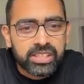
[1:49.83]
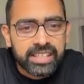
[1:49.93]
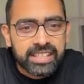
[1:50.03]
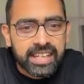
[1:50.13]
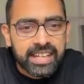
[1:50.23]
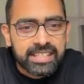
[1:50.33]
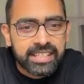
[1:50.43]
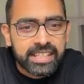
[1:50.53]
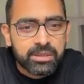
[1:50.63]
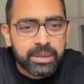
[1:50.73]
it has
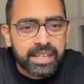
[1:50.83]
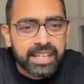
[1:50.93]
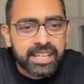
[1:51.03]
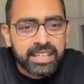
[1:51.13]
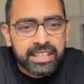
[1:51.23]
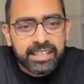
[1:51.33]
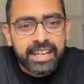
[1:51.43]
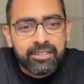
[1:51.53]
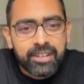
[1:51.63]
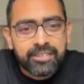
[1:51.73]
these many
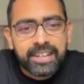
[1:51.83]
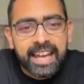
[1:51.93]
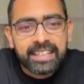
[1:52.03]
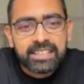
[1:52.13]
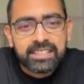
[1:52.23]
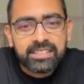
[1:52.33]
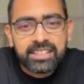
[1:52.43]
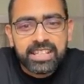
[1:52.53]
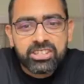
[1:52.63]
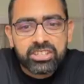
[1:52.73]
95 lakhs
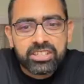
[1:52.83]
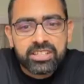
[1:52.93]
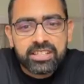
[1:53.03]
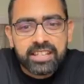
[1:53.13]
teachers,